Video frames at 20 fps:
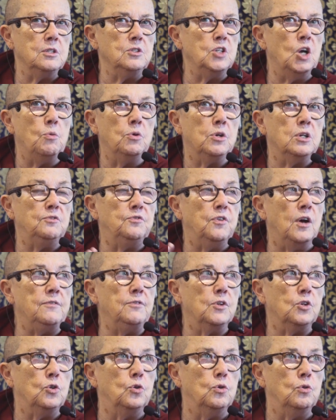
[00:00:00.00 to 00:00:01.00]
and no one could
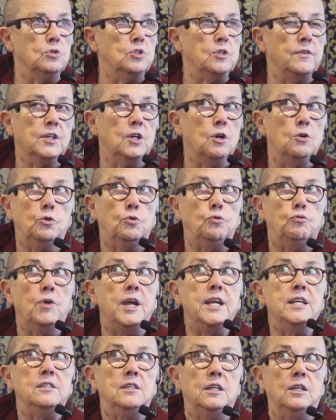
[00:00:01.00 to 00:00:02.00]
find the cause, so they're going
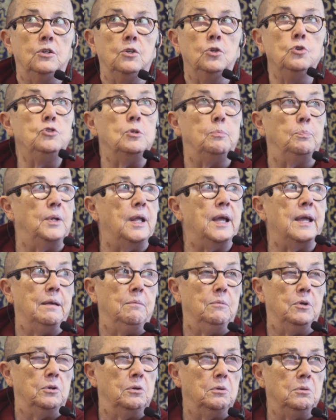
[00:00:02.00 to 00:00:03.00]
crazy and who to
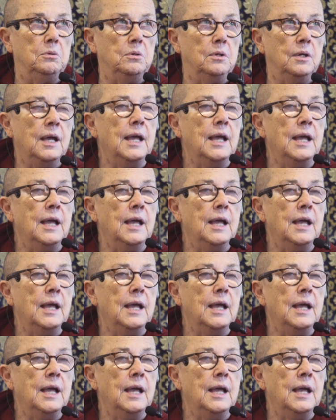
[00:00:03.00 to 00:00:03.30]
blame, you know.